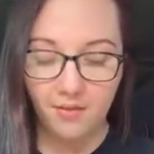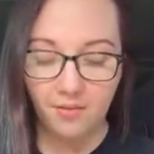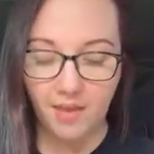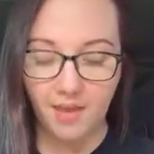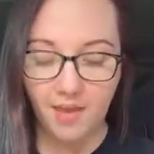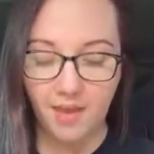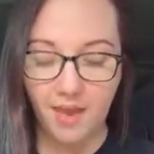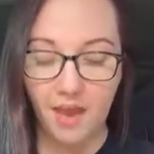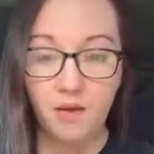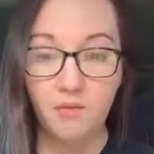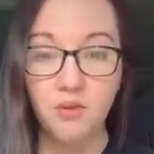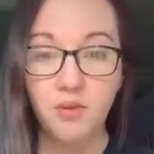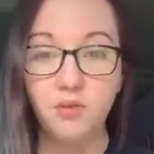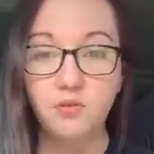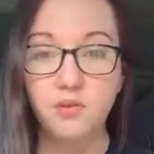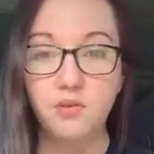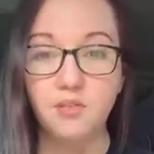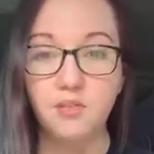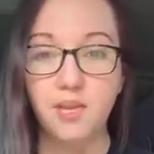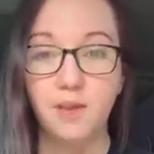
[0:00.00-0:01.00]
Like how you
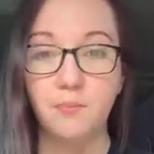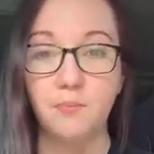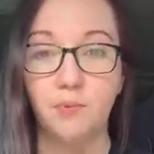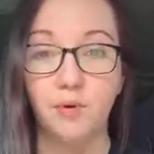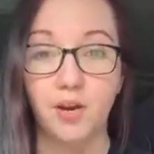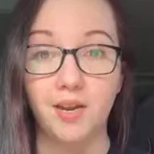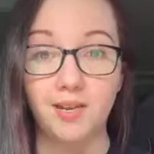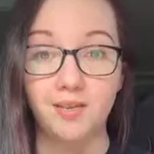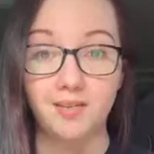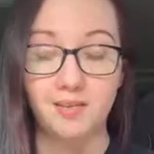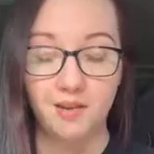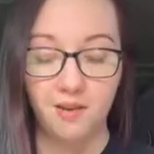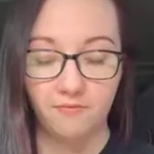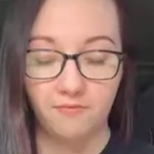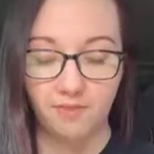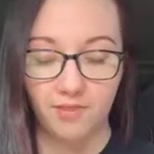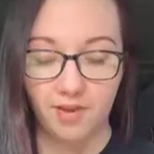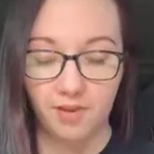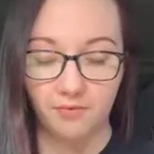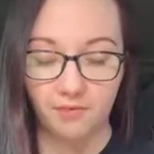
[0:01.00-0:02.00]
just like break
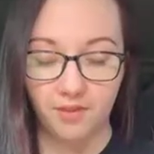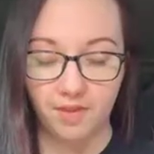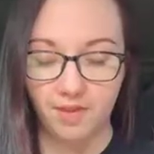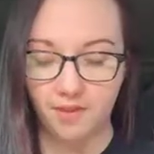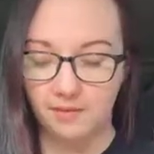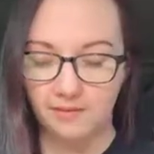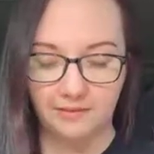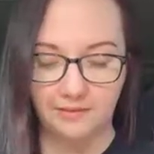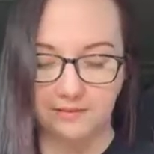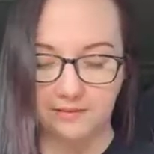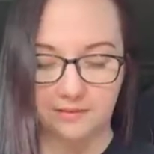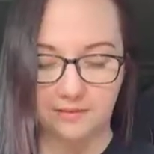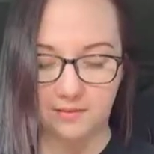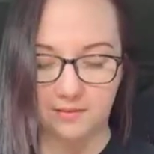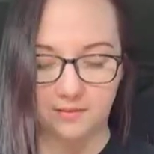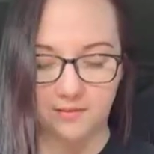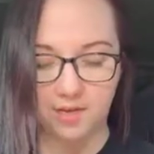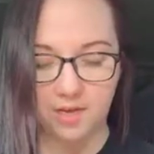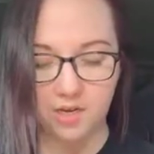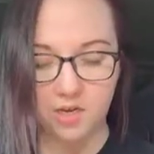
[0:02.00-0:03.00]
stuff down, like, ugh,
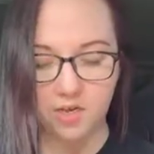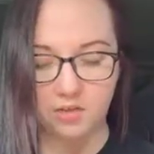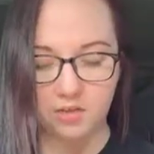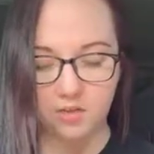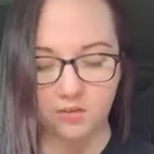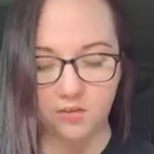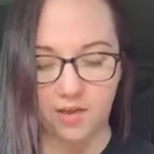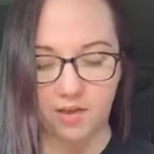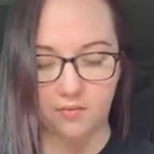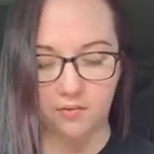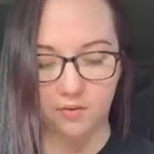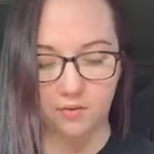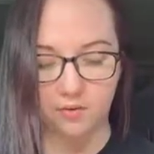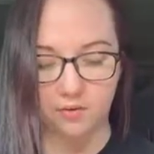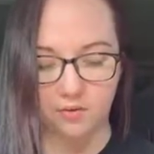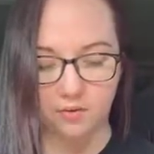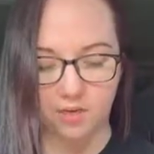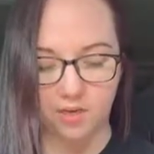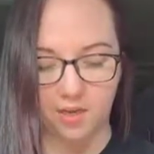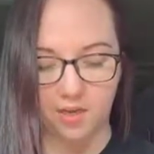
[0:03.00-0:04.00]
I couldn't do that with
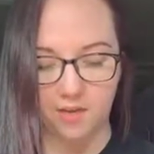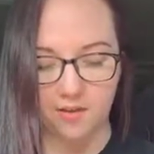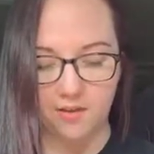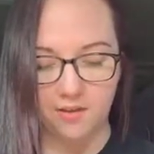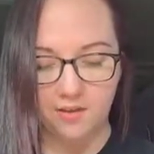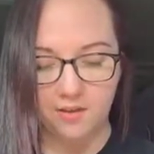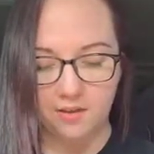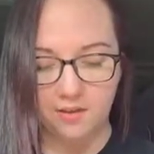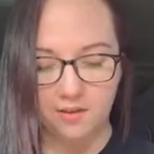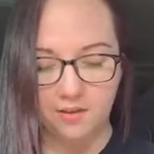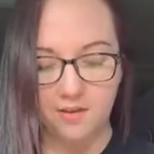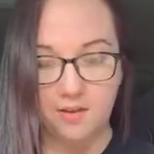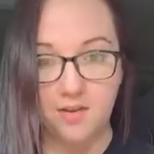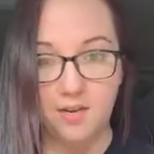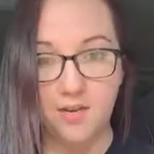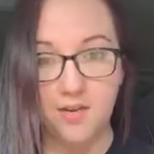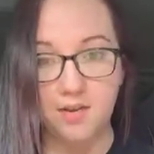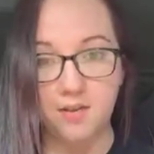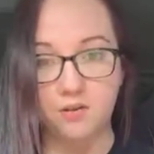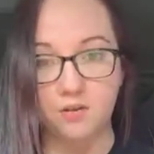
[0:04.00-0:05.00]
crochet.
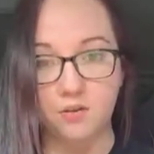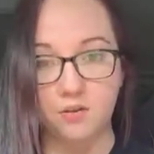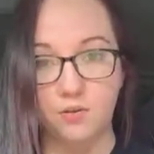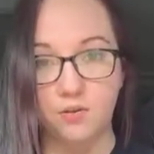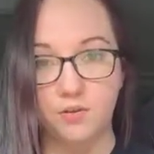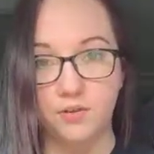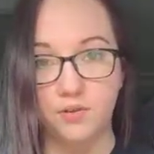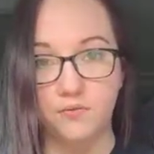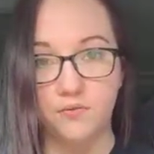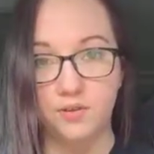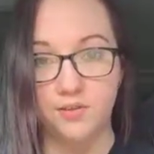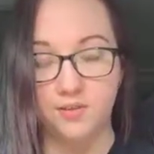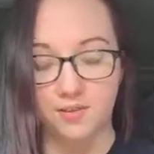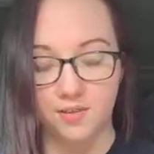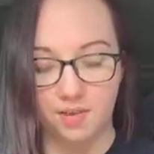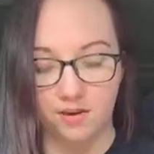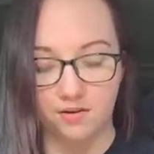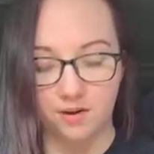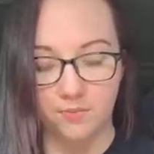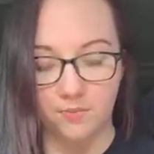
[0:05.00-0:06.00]
Knitting is a whole different
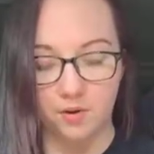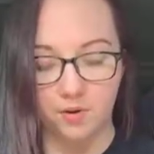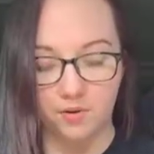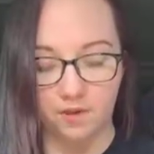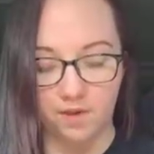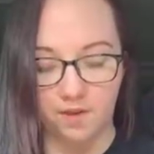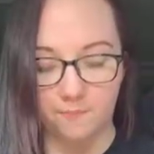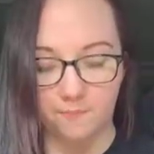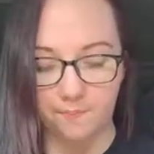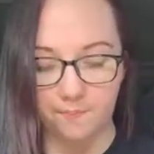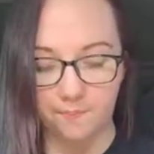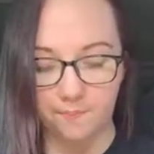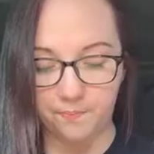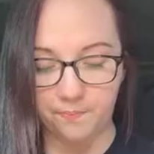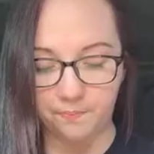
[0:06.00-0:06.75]
scary ball game.